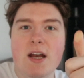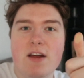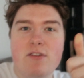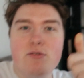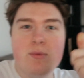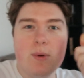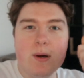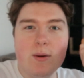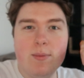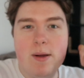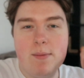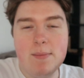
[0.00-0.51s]
Hey
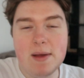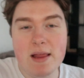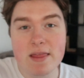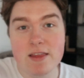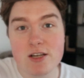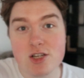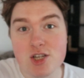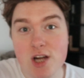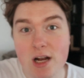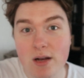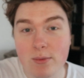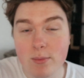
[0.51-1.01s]
everybody, welcome back to
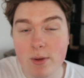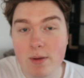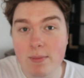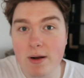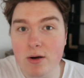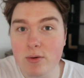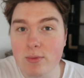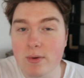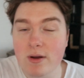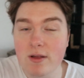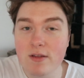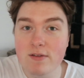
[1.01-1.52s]
the channel, welcome
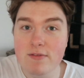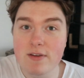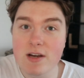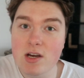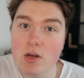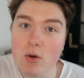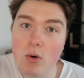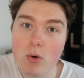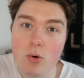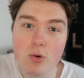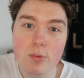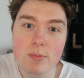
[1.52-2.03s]
back to another
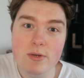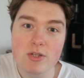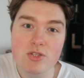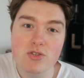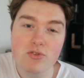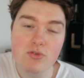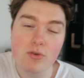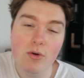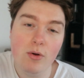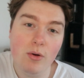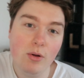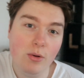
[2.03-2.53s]
video. I hope
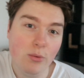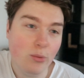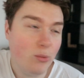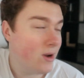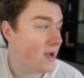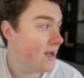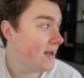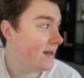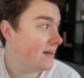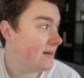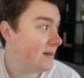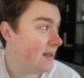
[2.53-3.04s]
you're all
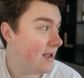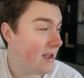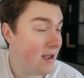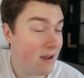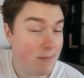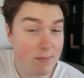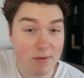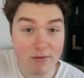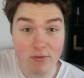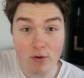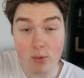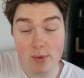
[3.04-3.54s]
well,
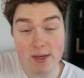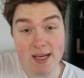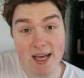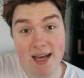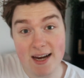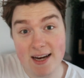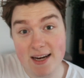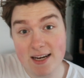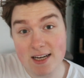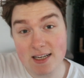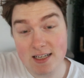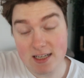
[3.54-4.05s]
and before we
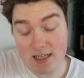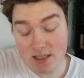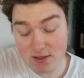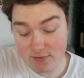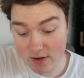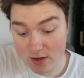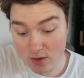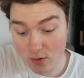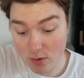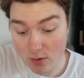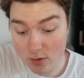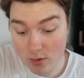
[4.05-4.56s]
get into today's
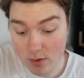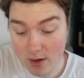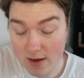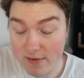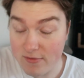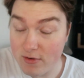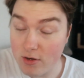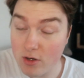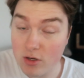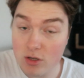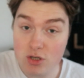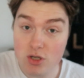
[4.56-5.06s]
video,
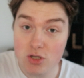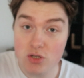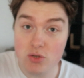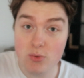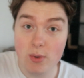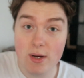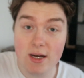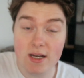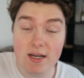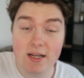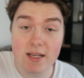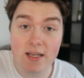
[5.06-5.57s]
if you could just
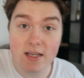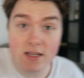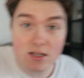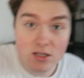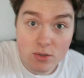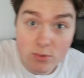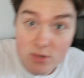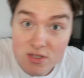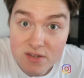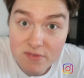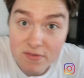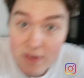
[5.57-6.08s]
quickly
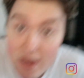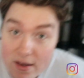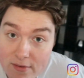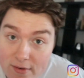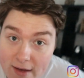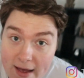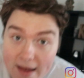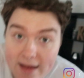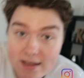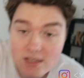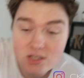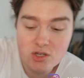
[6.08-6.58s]
do us a favour
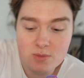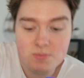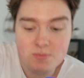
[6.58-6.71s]
and